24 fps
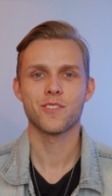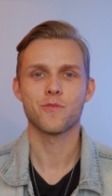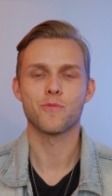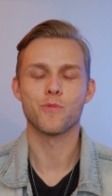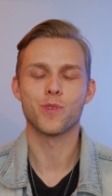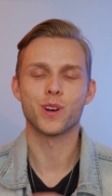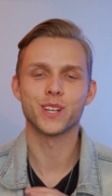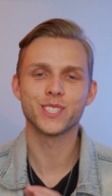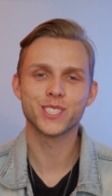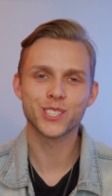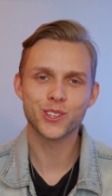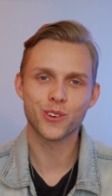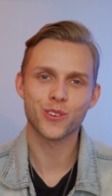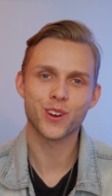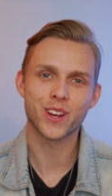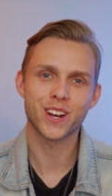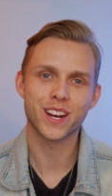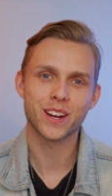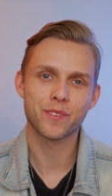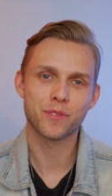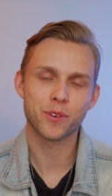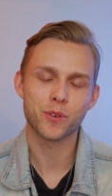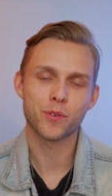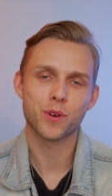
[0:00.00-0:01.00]
What is going
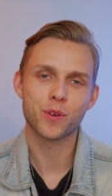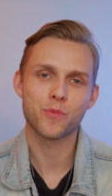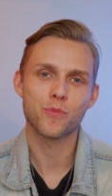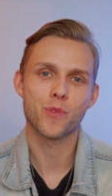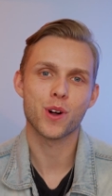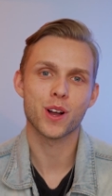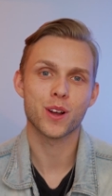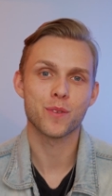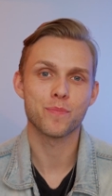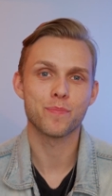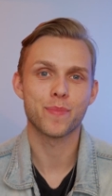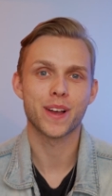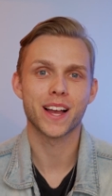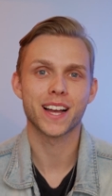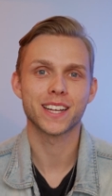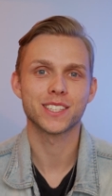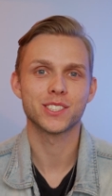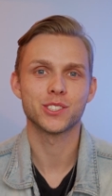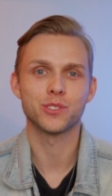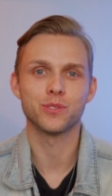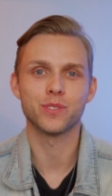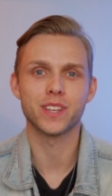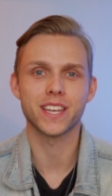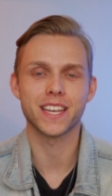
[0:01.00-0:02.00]
on everyone? Welcome
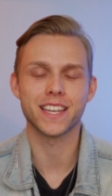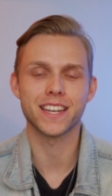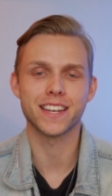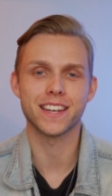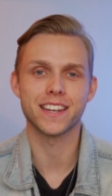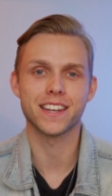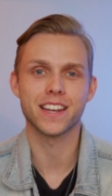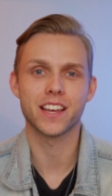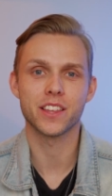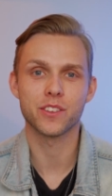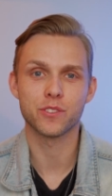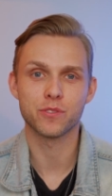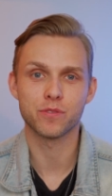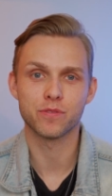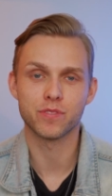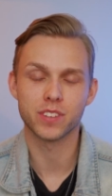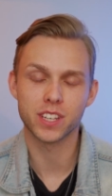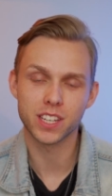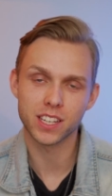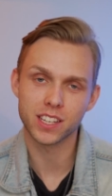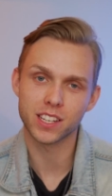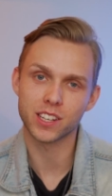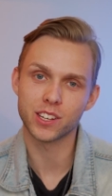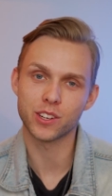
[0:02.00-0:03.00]
back to another
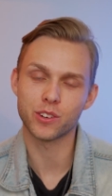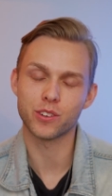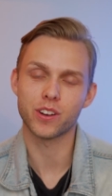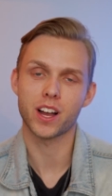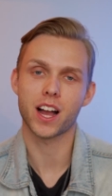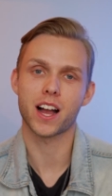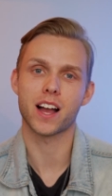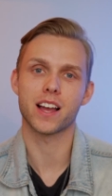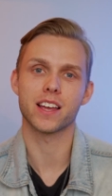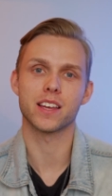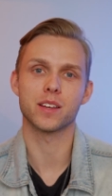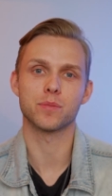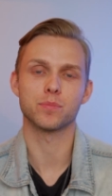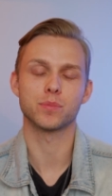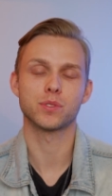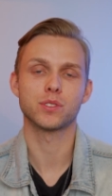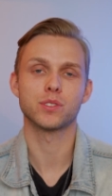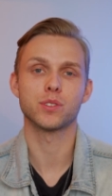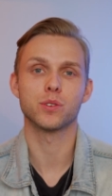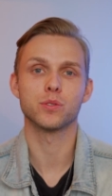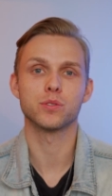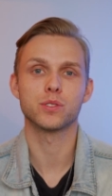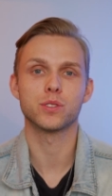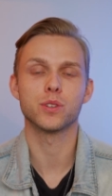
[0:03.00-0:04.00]
video. I am
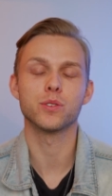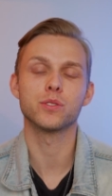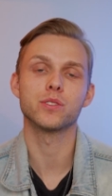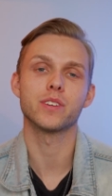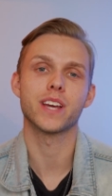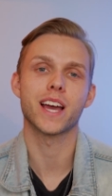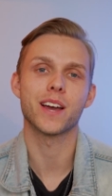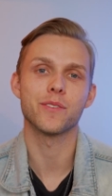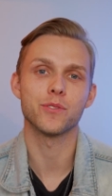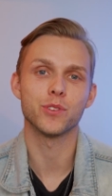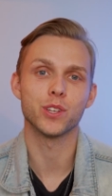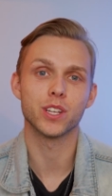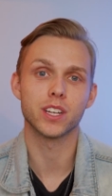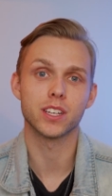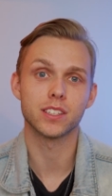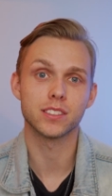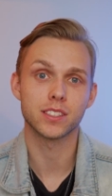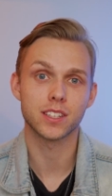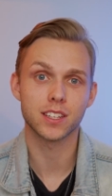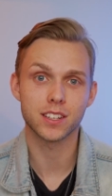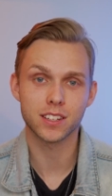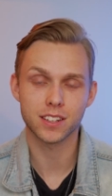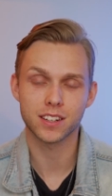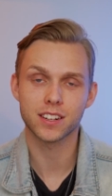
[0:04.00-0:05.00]
so stoked to have you guys
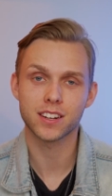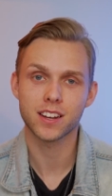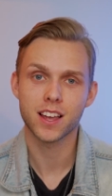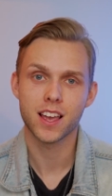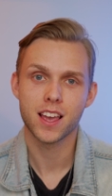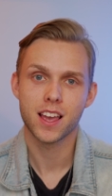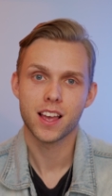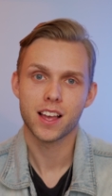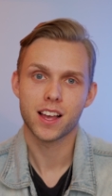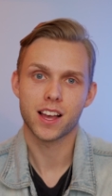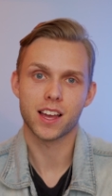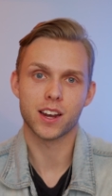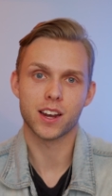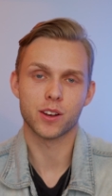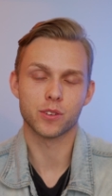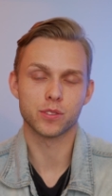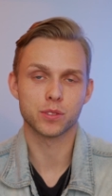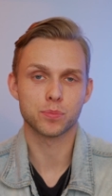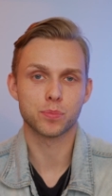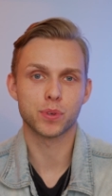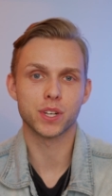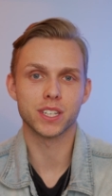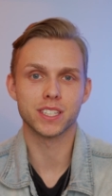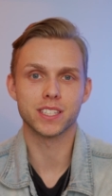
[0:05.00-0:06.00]
here. I know it's
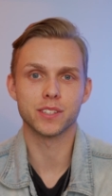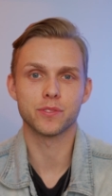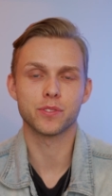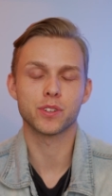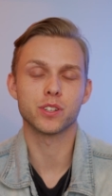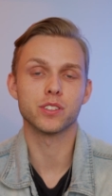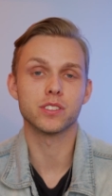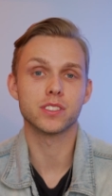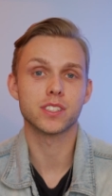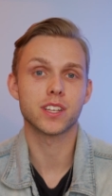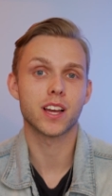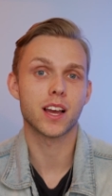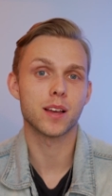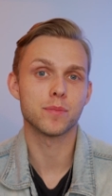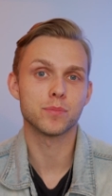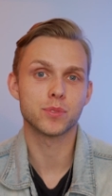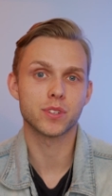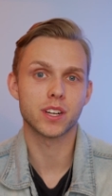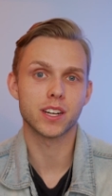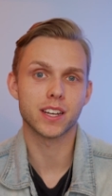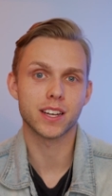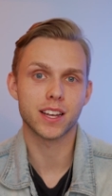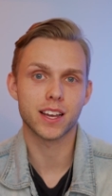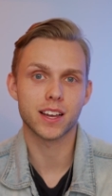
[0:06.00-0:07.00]
pretty difficult times
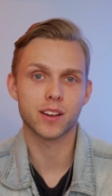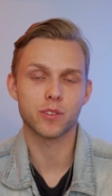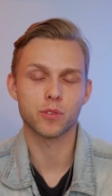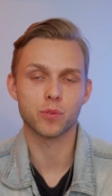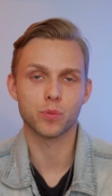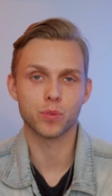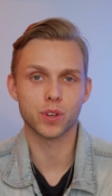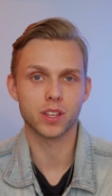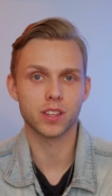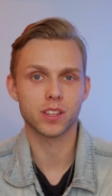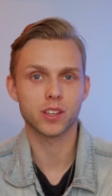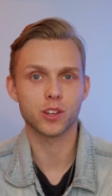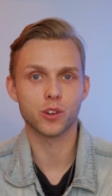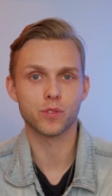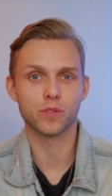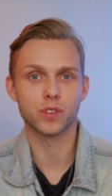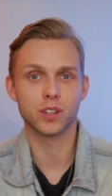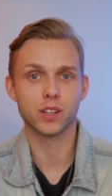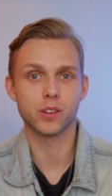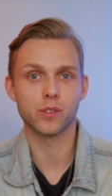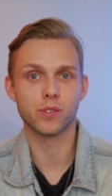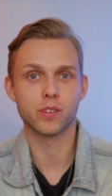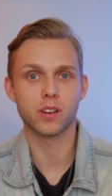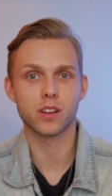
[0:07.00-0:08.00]
right now with COVID
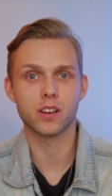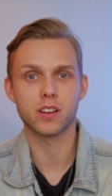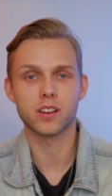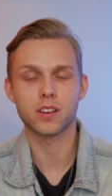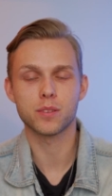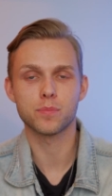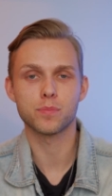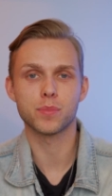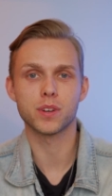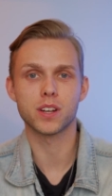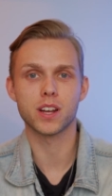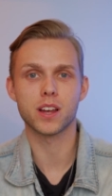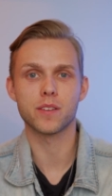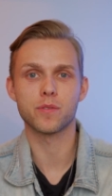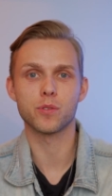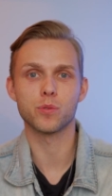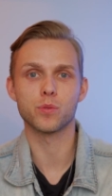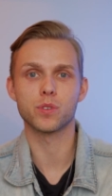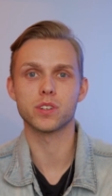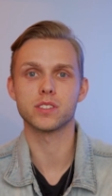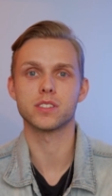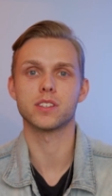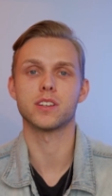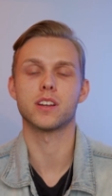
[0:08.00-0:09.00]
going on, but
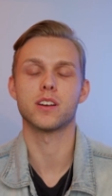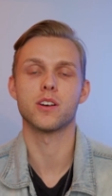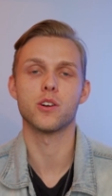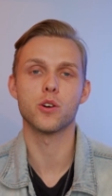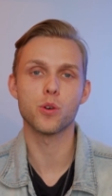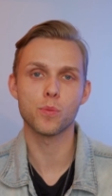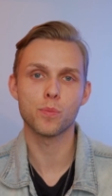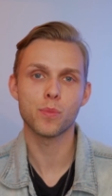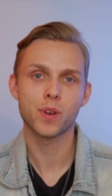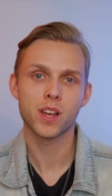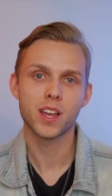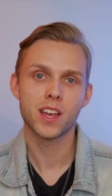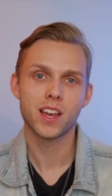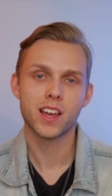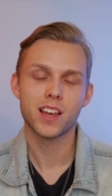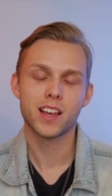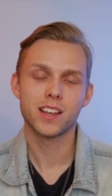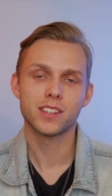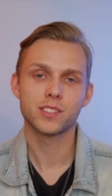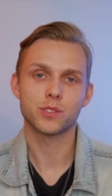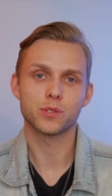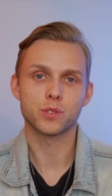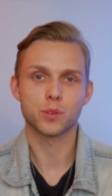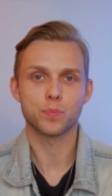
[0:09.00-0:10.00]
everyone is at home.
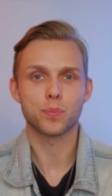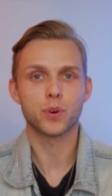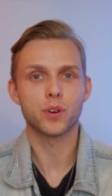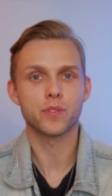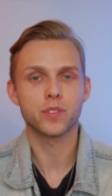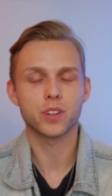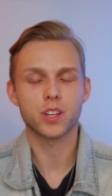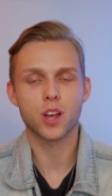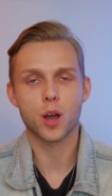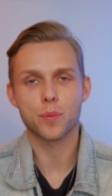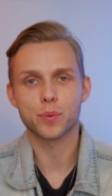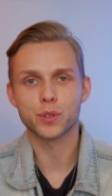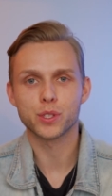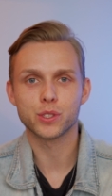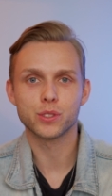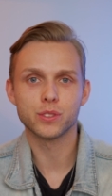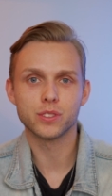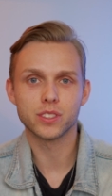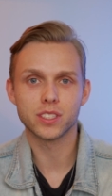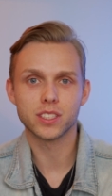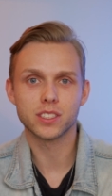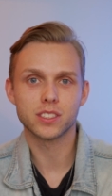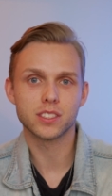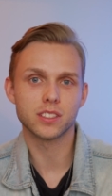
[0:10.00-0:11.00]
So it's a perfect
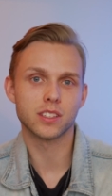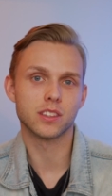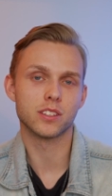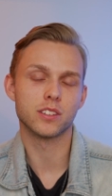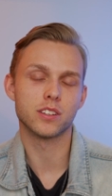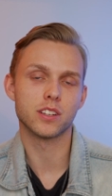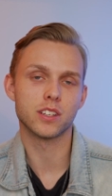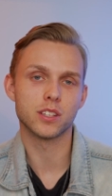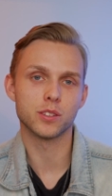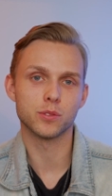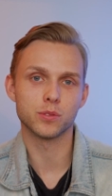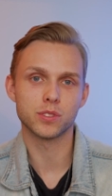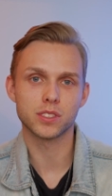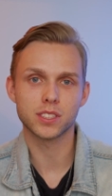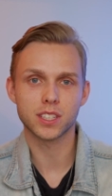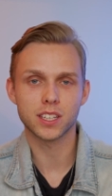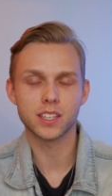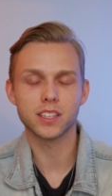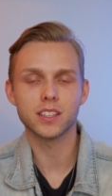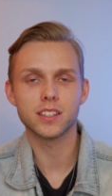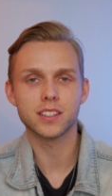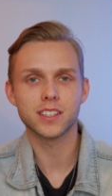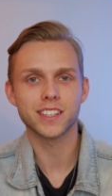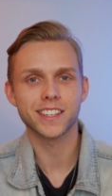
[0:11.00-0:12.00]
opportunity to learn a new
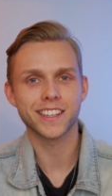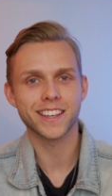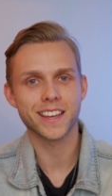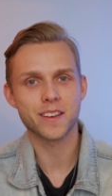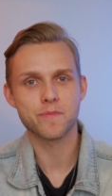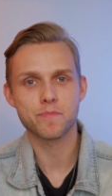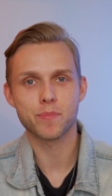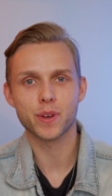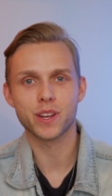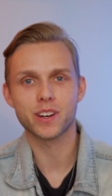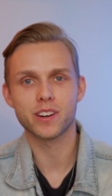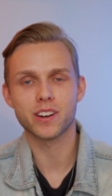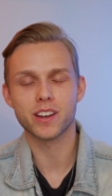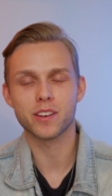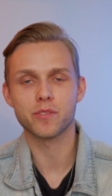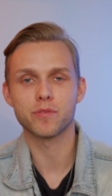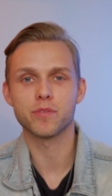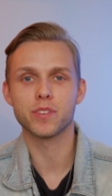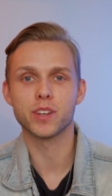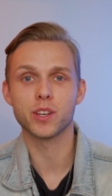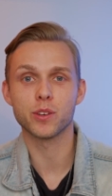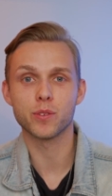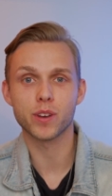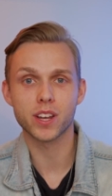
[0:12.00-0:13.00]
skill, get better at
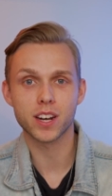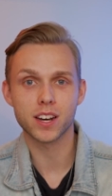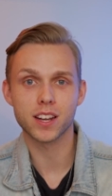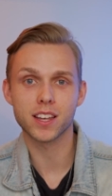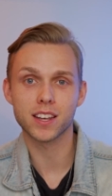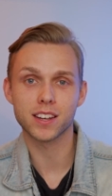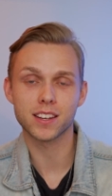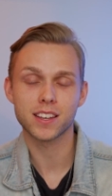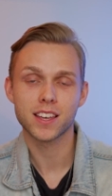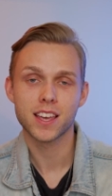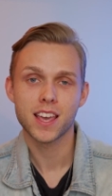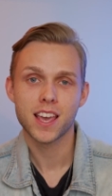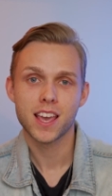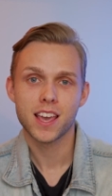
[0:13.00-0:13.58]
video editing.